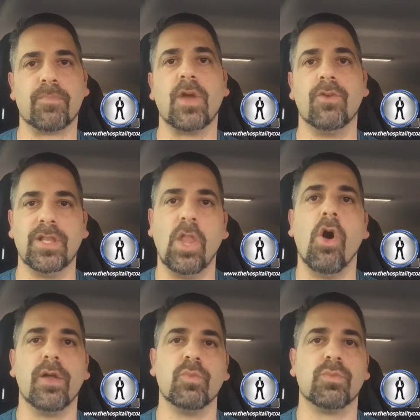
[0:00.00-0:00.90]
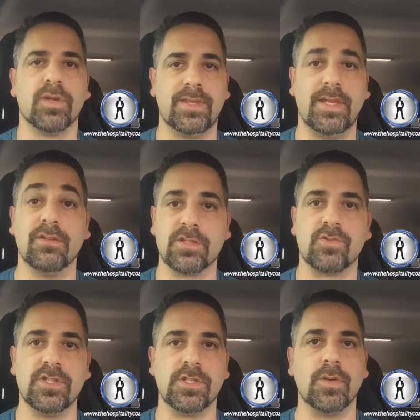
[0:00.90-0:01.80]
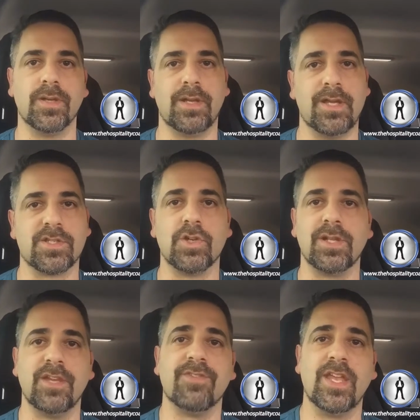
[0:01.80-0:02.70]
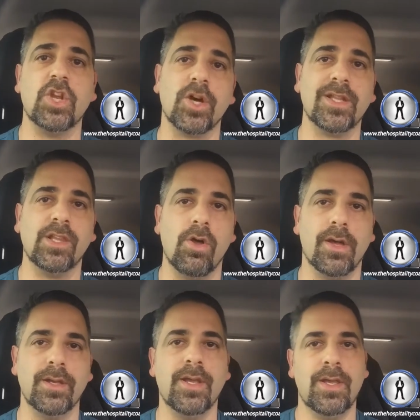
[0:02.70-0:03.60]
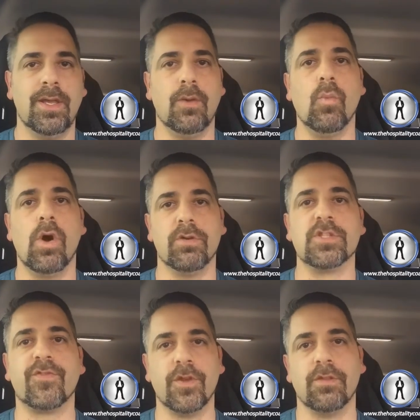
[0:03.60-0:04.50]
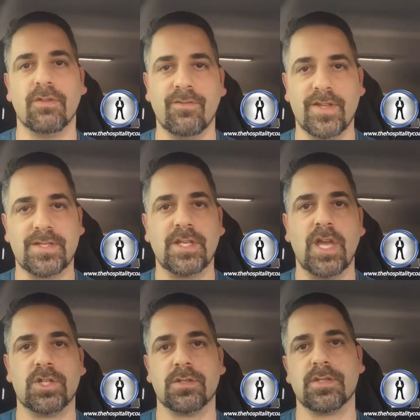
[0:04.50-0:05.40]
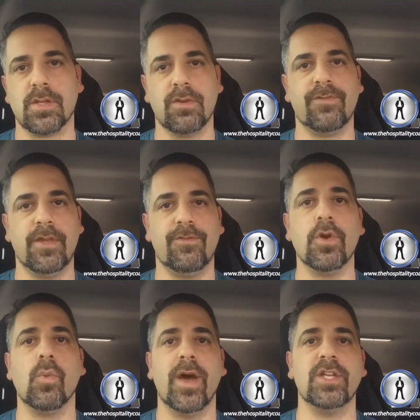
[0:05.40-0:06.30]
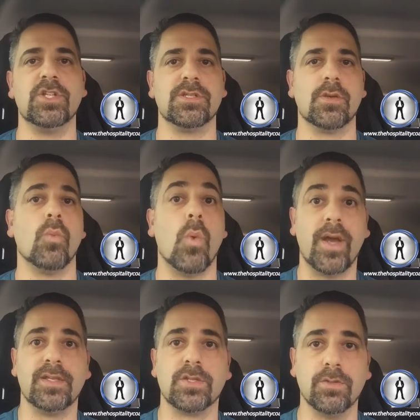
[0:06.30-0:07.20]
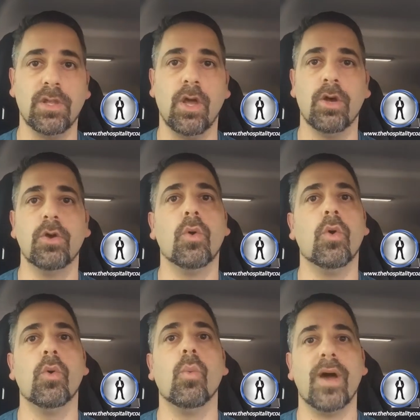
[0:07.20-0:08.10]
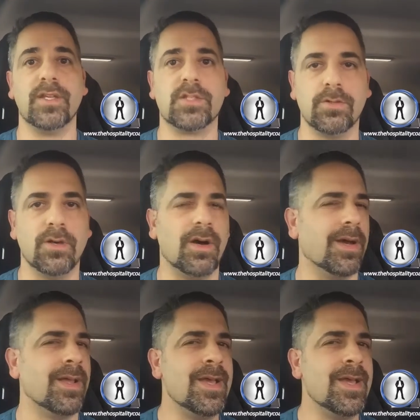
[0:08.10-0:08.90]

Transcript: in line with what the industry is doing. Now, certainly if they're not in line, it warrants further investigation. So if your wages are way too low or way too high,